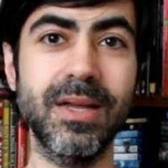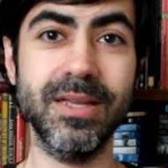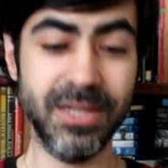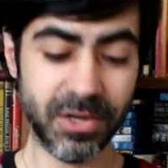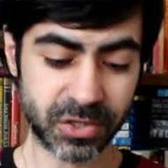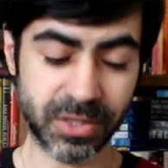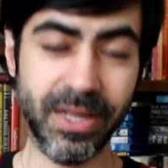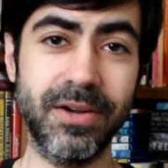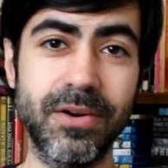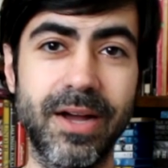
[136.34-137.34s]
Years
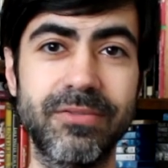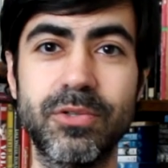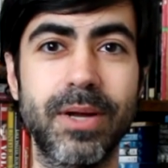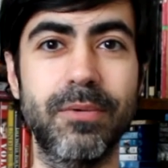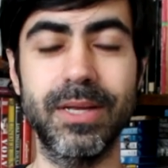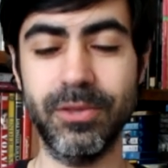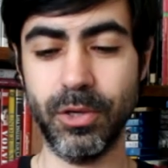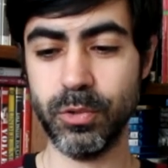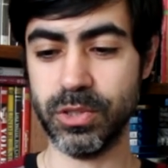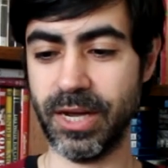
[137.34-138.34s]
later, after I read
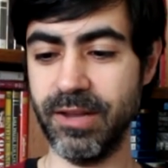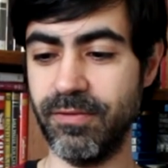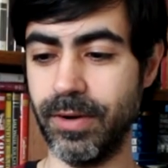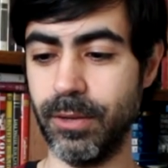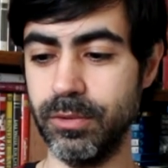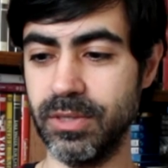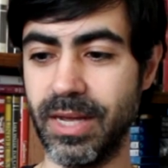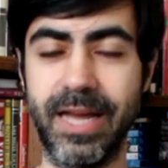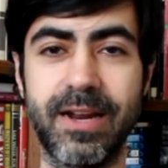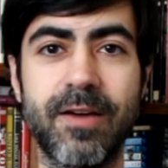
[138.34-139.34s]
those, I found
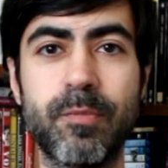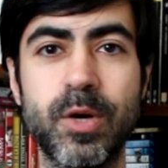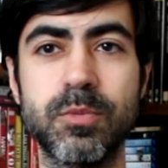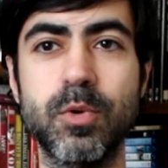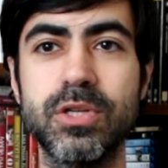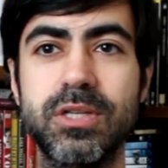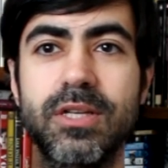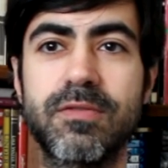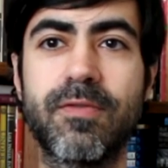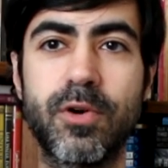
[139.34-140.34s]
at Half Price Books
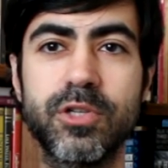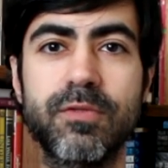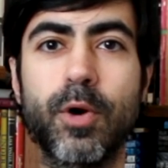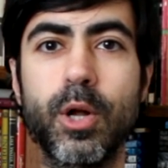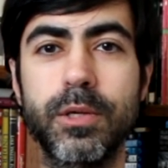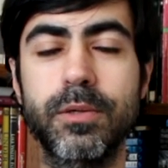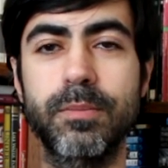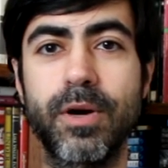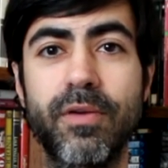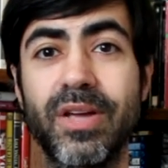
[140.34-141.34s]
this first
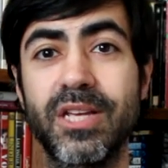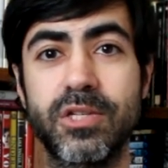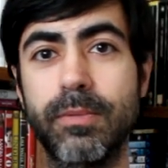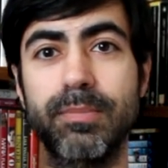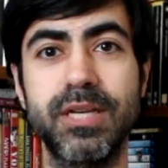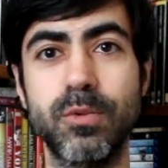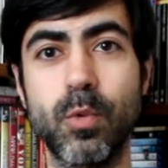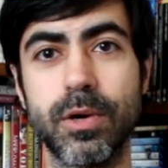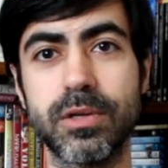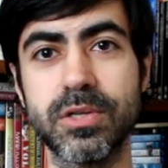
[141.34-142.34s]
volume of his complete
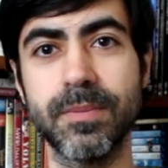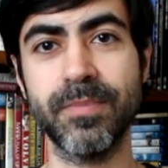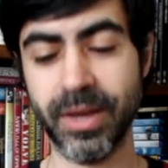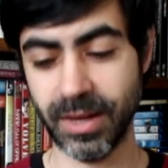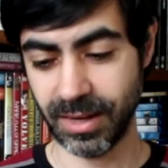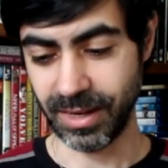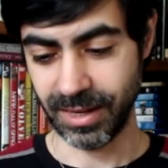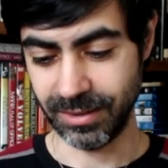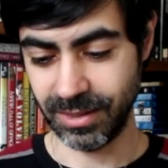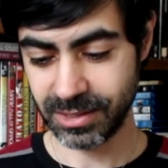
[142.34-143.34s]
works.
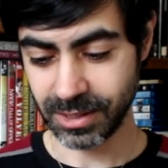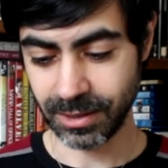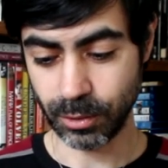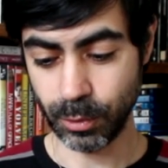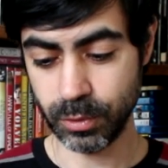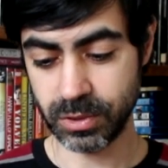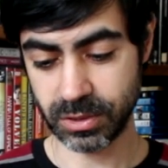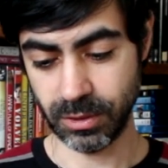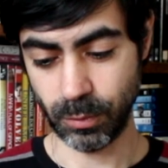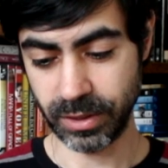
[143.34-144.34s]
And this
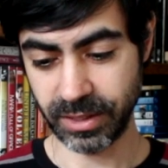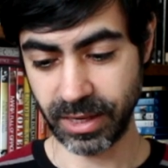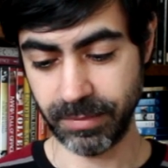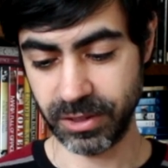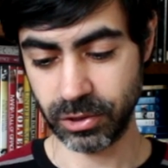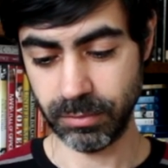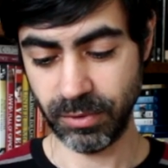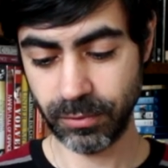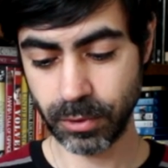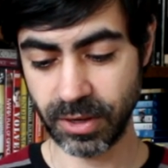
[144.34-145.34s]
includes the one that I mentioned
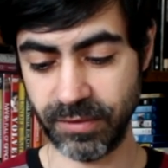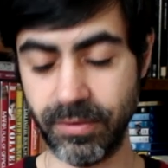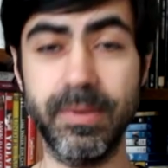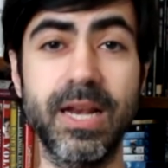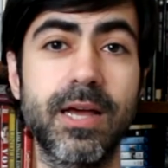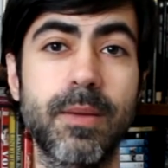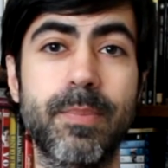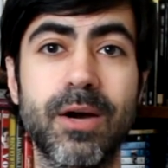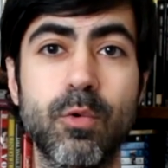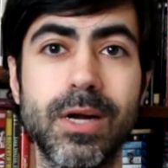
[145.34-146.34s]
before, La Familia de
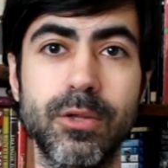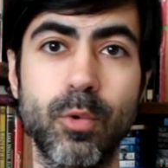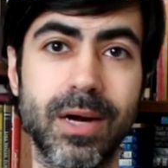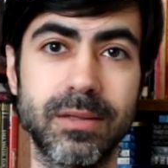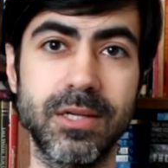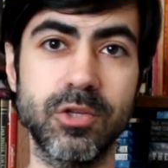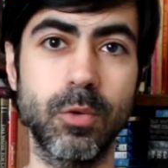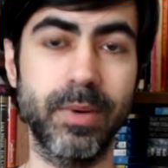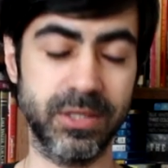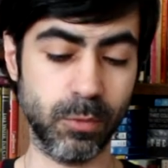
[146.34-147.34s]
Pascual Duarte,
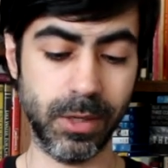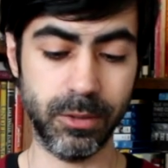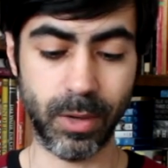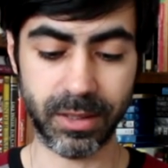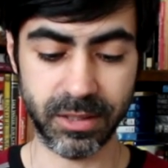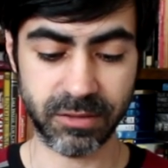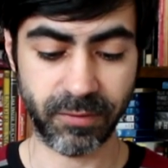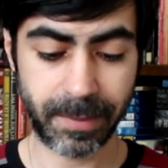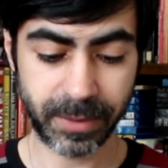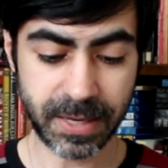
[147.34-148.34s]
so Pascual Duarte's
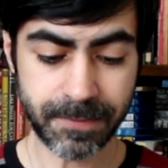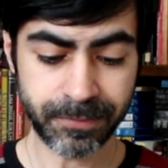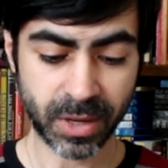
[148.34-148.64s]
family,